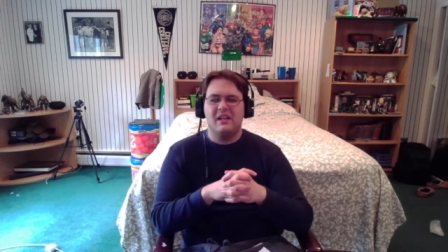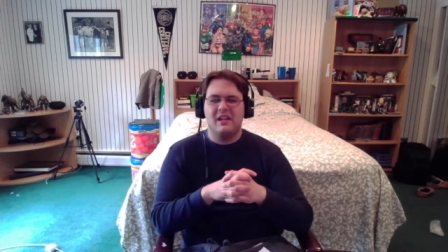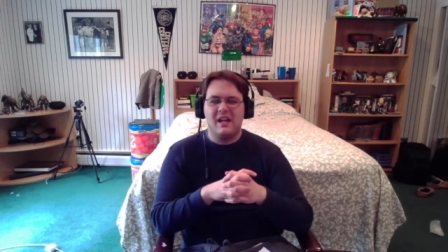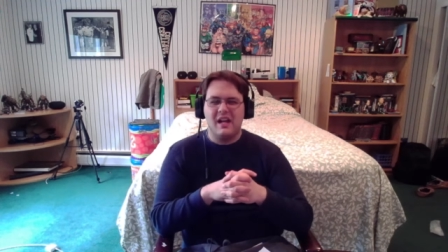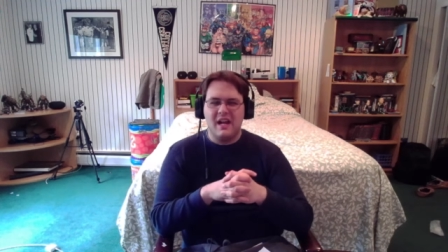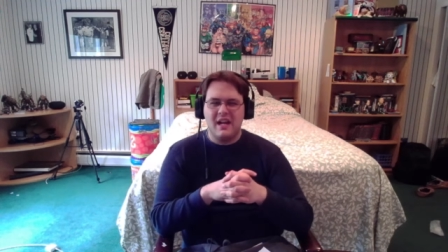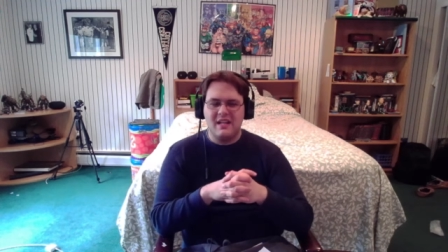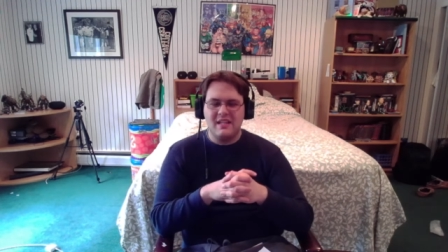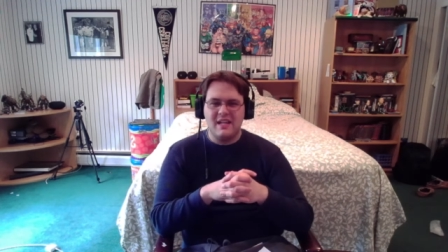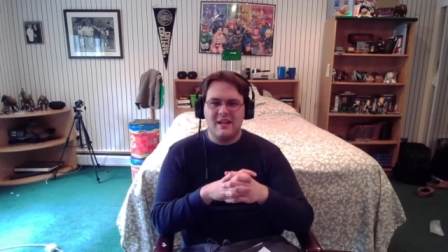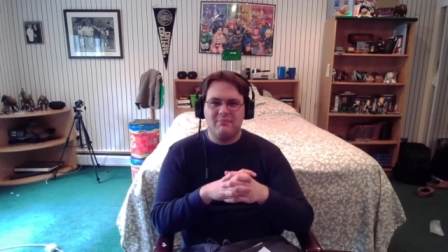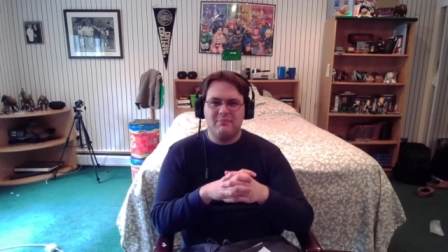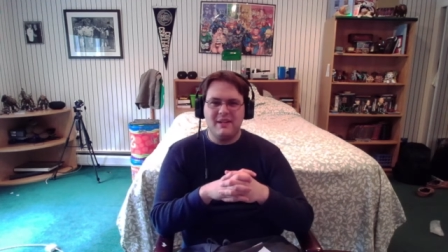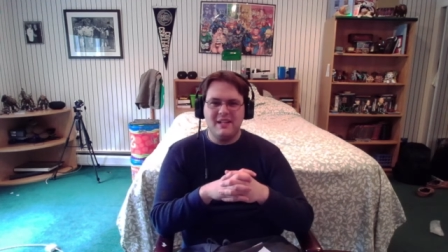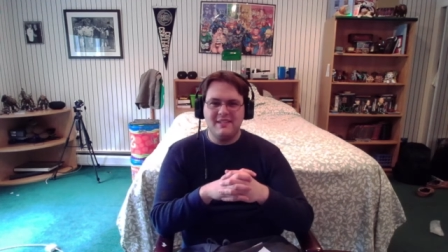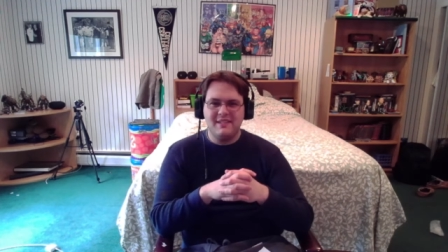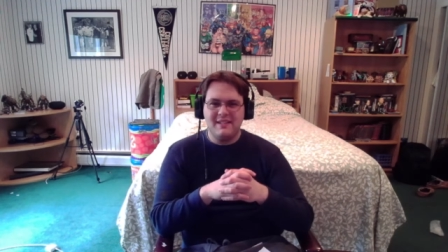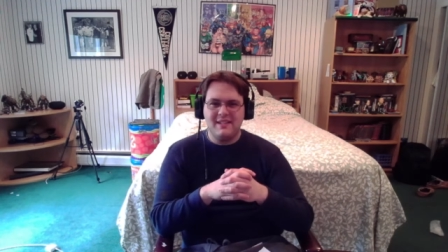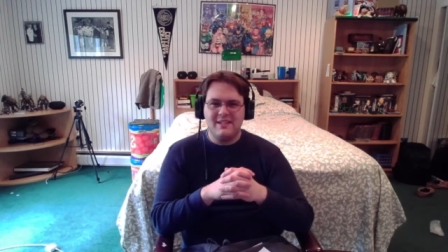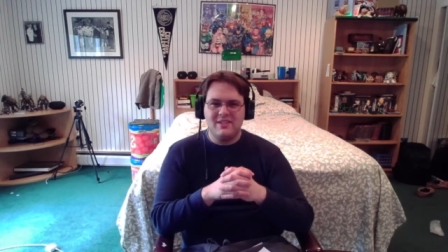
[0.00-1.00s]
And yeah,
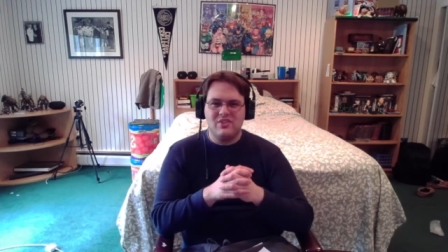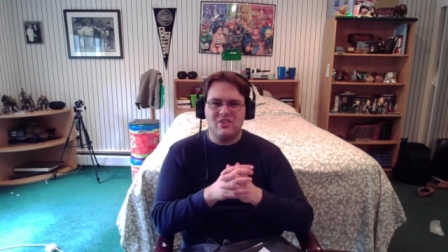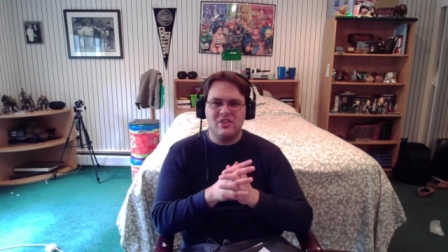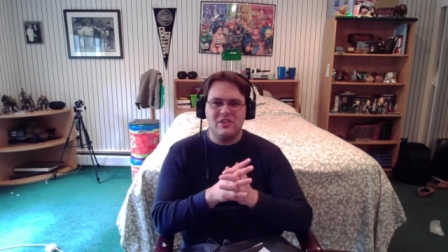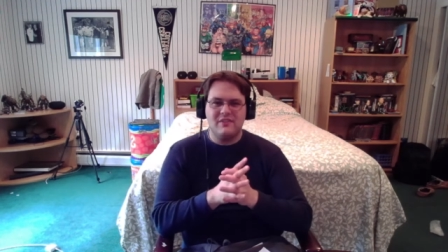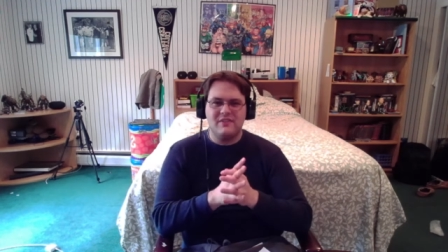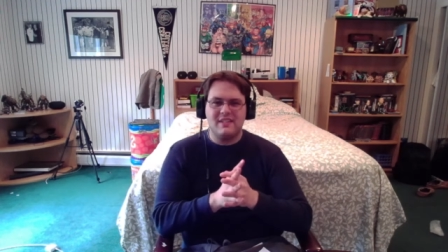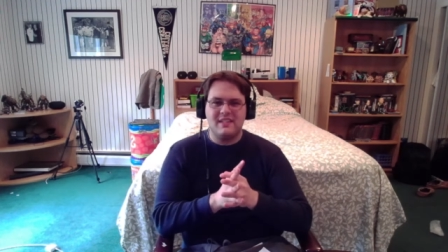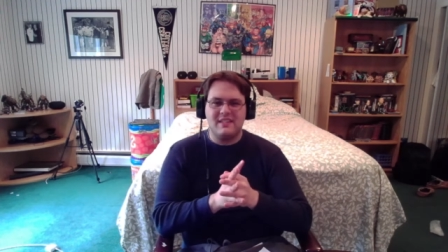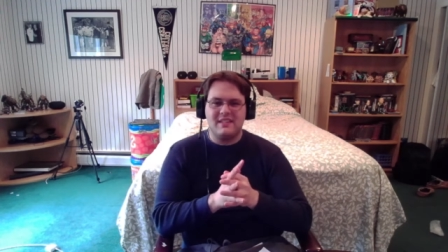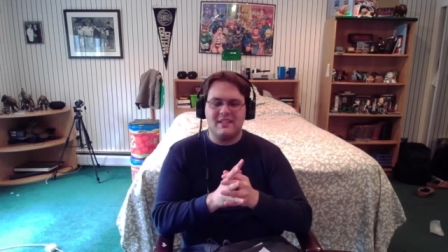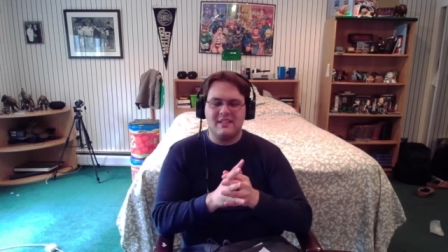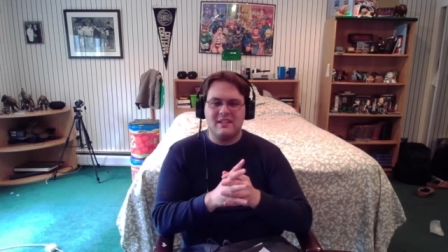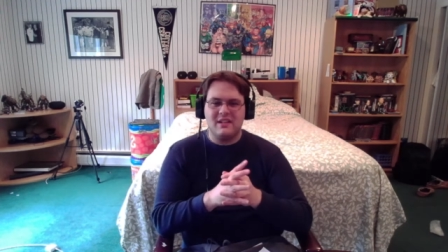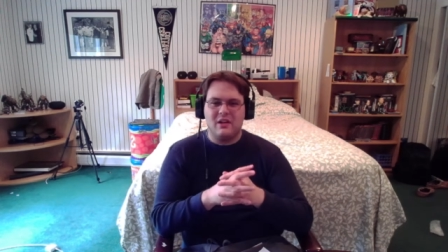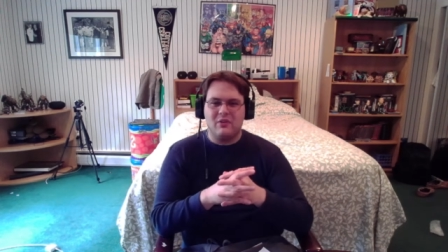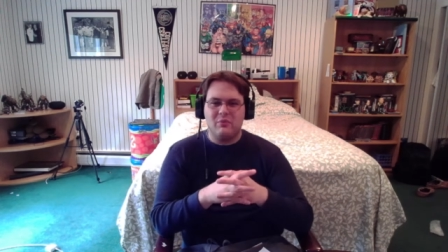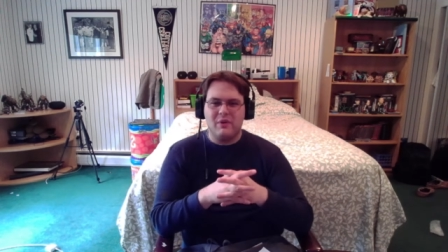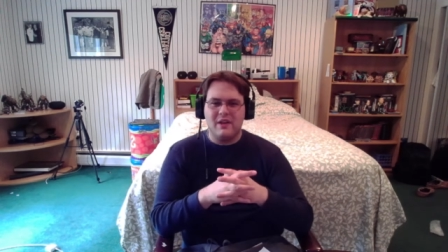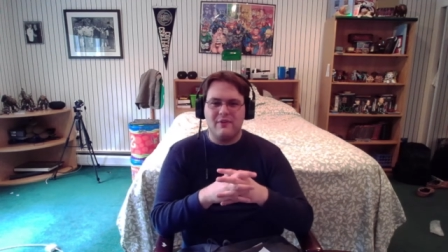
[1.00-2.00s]
basically this serves as
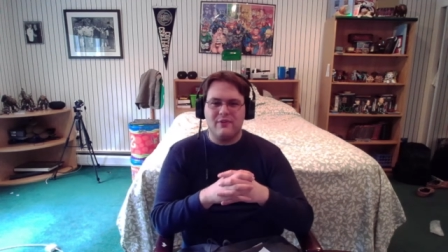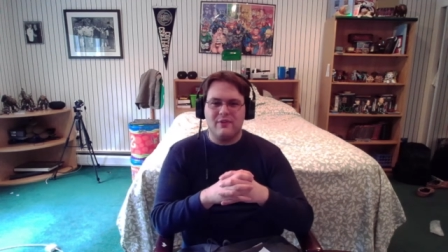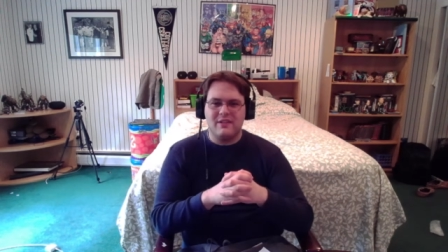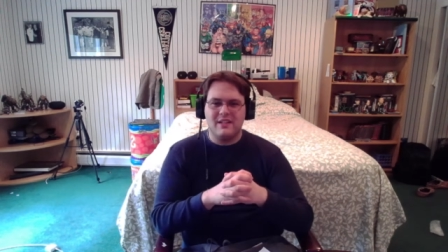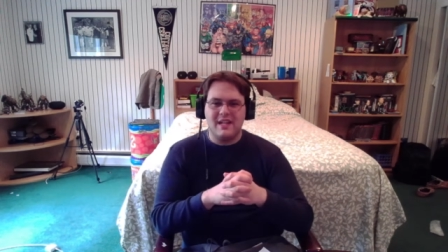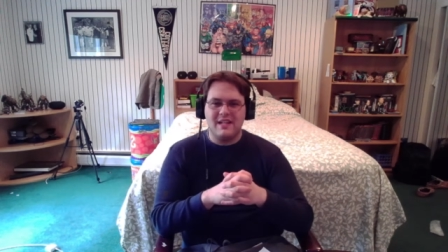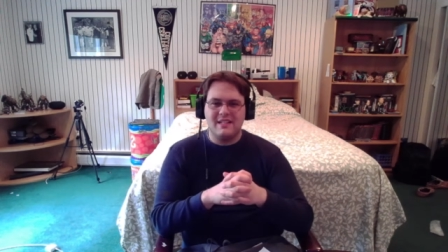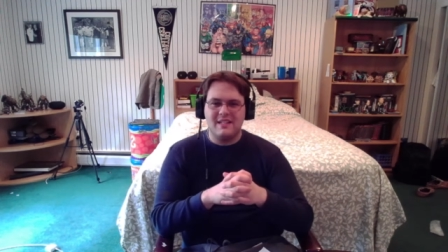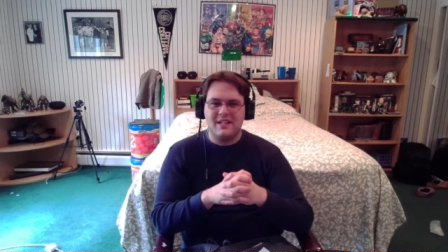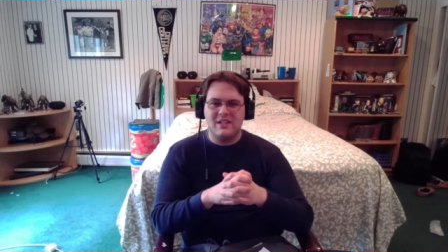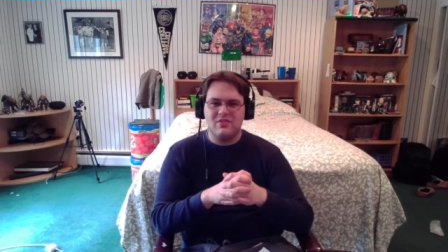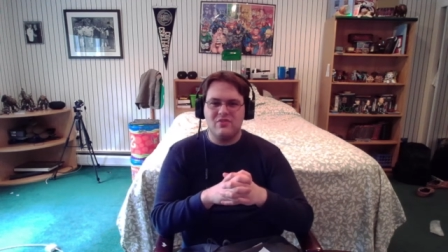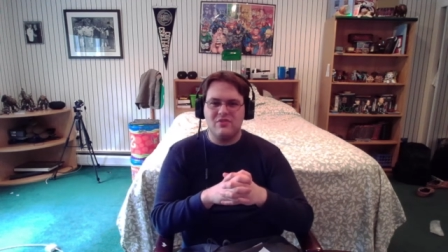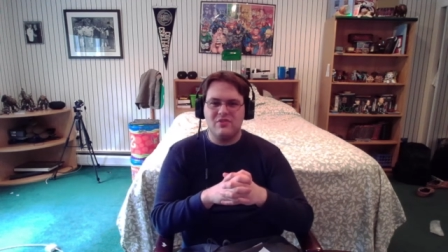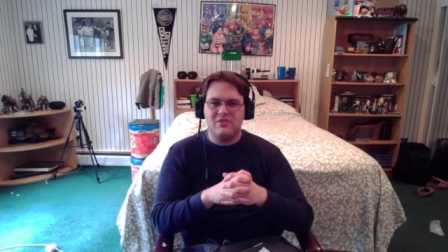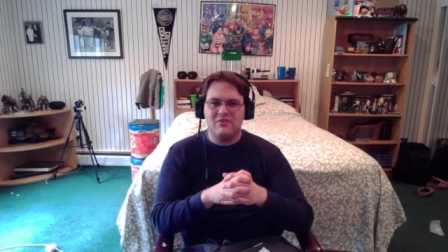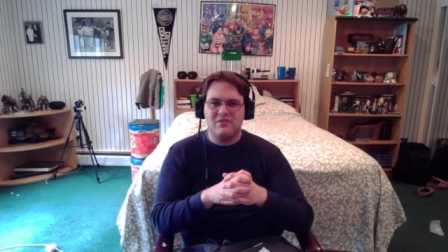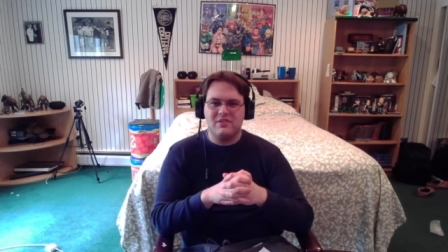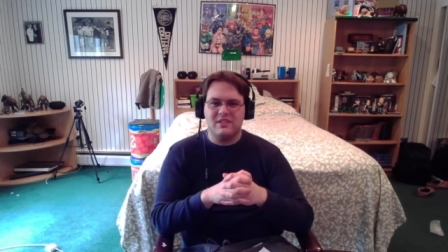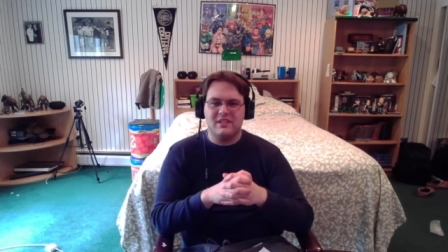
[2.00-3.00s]
a way for Nate to
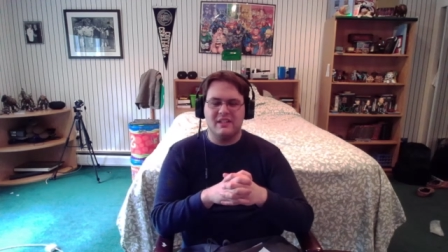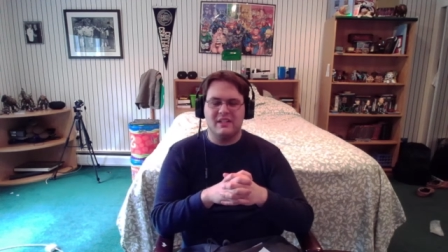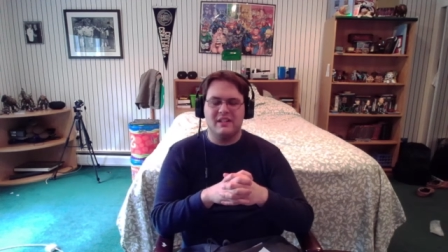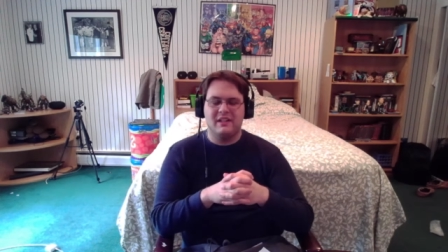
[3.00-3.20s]
introduce